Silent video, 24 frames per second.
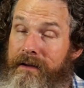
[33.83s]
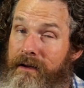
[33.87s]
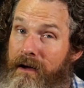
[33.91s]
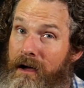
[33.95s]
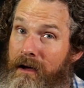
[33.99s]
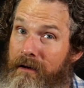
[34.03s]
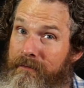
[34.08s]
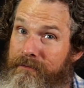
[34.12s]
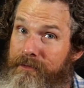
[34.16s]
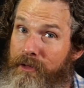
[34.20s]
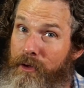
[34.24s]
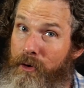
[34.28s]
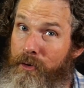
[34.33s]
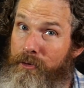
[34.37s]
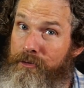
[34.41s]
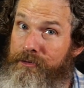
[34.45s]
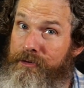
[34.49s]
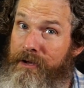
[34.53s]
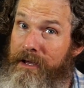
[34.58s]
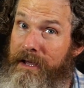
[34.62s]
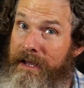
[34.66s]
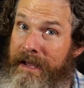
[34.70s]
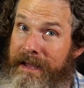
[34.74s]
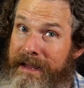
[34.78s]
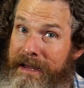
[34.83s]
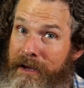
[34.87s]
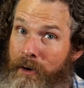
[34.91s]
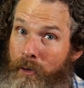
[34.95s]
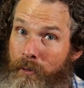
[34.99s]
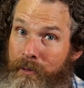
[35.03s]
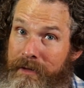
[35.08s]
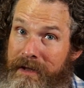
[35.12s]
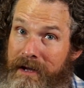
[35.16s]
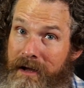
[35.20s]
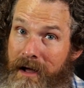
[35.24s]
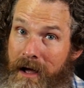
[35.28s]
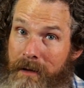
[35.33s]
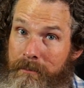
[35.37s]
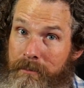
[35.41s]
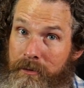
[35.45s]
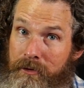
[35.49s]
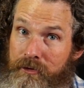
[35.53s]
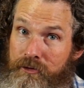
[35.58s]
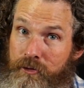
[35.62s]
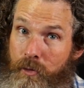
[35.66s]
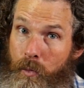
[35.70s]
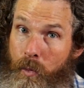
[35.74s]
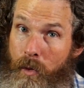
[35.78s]
Of those, he only
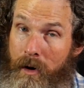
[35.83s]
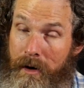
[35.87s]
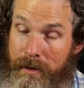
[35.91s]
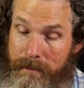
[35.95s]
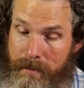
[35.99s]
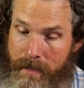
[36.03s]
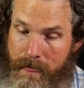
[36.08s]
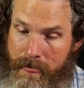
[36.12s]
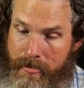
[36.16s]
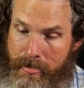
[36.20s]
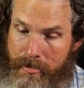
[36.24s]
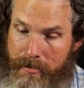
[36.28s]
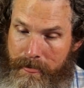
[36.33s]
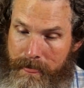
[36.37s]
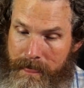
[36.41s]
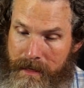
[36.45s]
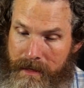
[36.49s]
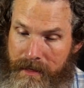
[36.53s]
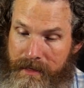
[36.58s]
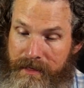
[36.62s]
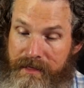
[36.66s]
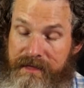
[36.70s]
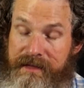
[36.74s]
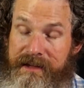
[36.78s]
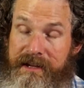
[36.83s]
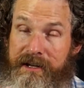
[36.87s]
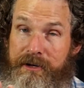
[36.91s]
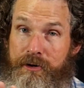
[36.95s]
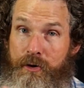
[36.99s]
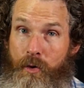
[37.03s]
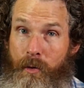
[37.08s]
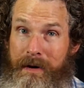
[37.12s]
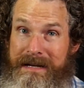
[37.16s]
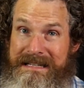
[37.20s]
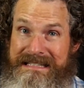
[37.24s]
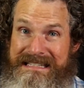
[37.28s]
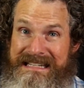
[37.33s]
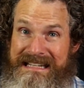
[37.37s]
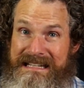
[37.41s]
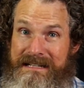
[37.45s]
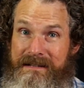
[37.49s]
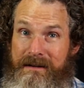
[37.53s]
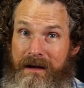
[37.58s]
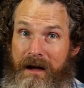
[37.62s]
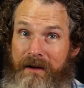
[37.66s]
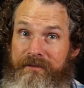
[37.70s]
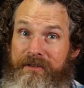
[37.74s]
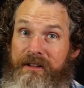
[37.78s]
accomplished one, the
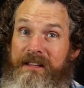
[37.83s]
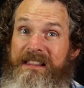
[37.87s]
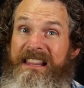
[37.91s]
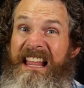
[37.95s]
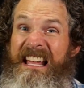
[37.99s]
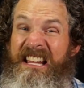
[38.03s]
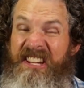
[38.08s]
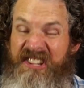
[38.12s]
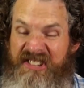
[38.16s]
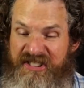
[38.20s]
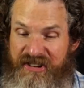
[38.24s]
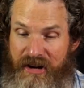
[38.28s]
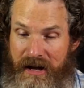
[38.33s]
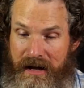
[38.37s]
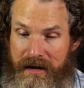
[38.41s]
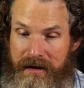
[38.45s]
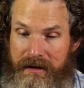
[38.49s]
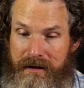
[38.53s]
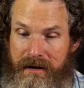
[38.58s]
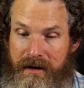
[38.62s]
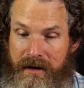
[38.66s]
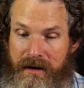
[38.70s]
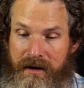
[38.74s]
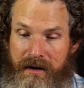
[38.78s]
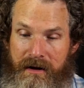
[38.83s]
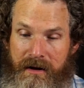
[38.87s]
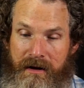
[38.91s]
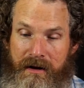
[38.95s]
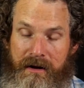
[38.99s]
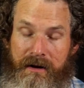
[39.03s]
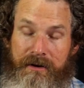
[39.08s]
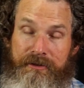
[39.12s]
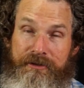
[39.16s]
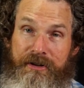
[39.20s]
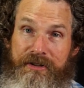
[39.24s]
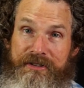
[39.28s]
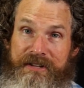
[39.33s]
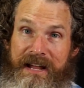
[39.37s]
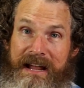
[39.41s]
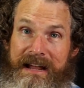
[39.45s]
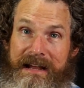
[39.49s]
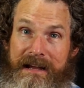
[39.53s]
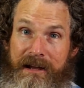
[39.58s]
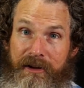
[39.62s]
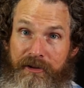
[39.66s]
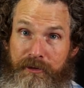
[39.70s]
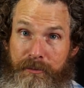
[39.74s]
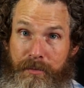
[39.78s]
anointing of Elisha to
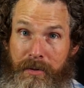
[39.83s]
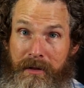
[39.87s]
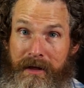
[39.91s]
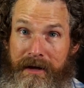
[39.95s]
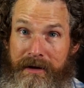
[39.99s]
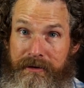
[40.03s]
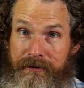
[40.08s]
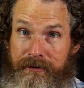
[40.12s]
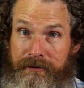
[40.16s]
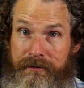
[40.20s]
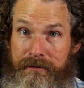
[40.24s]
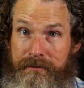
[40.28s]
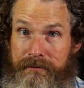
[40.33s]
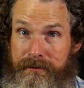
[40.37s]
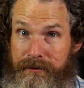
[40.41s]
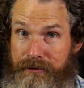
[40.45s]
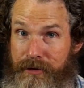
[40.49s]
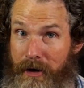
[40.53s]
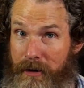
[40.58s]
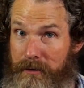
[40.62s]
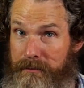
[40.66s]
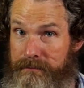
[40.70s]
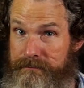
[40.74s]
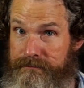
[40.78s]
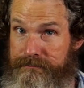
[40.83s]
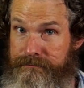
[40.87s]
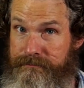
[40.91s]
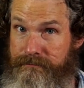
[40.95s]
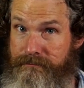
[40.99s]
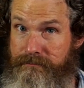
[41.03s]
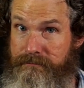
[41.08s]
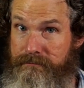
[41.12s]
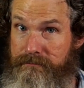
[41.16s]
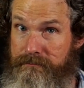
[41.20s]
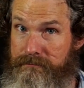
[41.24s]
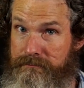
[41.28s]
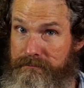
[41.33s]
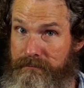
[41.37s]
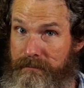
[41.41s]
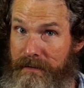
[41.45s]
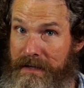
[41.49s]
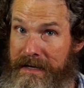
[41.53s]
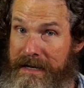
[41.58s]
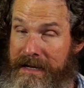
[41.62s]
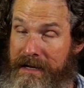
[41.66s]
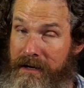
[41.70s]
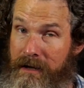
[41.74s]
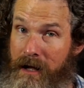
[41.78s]
take his place. So,
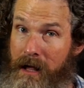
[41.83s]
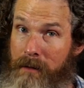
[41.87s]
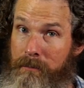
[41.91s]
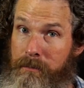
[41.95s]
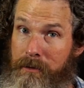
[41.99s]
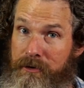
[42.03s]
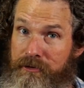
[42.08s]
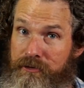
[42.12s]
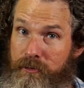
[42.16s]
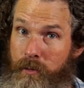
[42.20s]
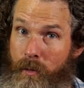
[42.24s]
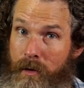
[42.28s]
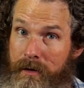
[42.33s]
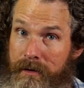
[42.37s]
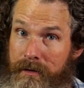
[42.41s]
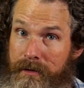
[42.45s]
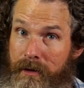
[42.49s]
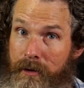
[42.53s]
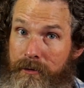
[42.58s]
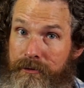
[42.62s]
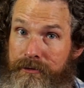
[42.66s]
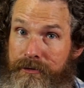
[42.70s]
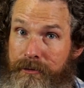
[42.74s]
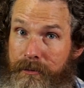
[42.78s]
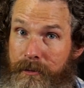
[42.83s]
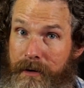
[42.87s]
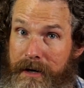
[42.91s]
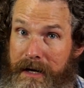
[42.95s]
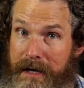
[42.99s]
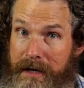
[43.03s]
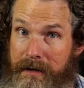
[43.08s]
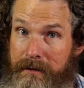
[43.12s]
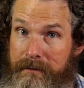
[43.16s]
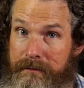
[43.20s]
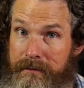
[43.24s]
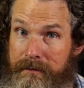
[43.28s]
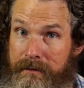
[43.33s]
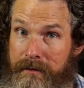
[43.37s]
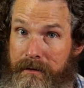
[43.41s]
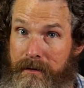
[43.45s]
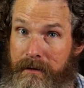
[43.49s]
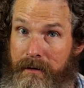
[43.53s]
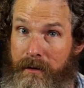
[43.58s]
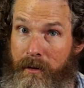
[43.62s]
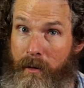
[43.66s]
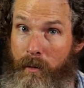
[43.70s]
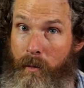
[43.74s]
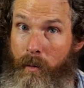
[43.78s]
he accomplished one of those three.
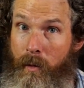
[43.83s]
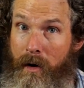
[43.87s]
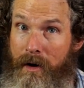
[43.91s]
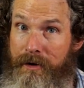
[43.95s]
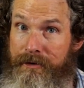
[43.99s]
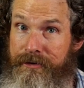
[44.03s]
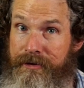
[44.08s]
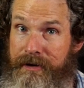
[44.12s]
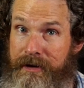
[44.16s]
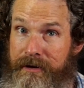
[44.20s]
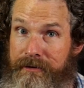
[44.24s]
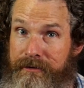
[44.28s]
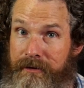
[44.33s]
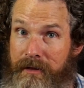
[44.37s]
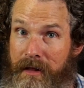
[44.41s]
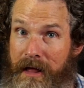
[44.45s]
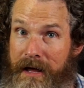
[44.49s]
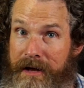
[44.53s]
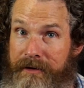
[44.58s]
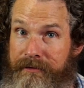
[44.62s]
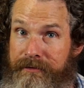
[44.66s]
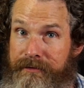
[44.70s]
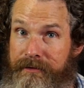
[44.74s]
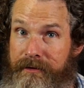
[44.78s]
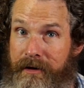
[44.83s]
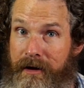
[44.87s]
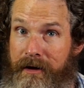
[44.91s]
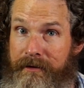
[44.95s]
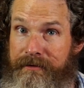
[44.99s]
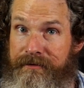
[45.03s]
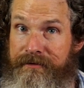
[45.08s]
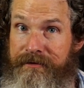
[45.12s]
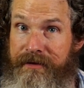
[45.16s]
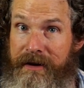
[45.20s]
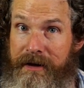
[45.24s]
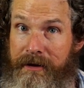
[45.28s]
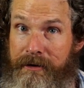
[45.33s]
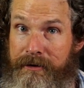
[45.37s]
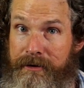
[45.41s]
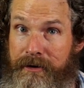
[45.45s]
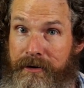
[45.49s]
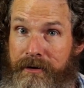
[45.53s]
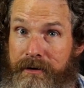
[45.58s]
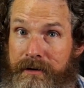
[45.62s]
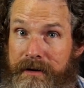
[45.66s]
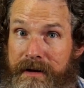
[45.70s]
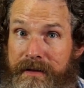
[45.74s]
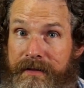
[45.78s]
Was his life a
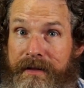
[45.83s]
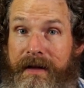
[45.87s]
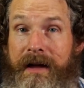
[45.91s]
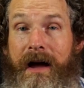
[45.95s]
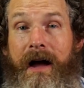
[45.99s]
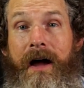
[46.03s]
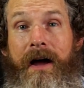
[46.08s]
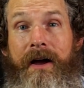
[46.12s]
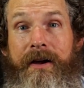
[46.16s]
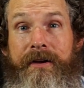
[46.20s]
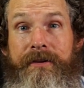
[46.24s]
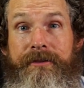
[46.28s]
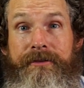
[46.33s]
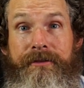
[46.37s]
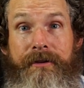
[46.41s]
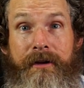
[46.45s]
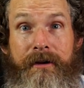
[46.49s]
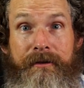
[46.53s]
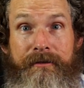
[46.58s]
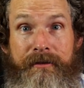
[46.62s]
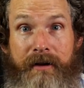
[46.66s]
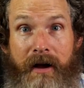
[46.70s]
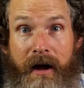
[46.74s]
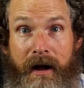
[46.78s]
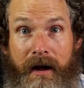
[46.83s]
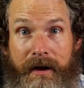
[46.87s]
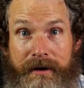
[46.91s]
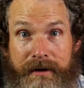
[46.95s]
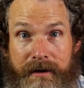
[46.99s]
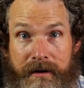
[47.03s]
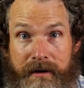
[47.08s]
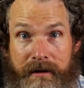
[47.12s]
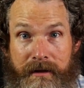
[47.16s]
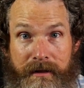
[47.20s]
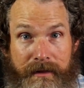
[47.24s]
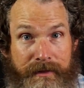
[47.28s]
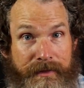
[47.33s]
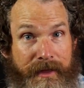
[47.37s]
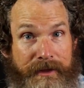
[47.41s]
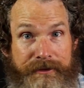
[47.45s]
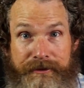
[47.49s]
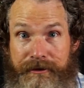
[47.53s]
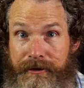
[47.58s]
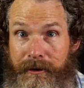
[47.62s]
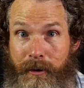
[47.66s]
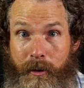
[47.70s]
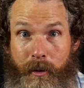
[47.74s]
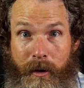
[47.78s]
failure in the eyes of God?
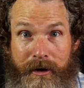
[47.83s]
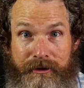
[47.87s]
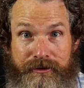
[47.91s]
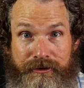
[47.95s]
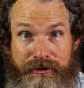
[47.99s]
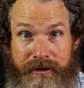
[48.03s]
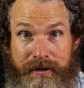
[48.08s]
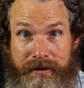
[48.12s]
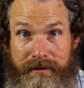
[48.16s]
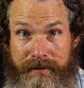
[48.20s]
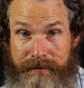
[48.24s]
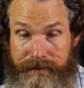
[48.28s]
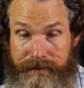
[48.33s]
That's the question.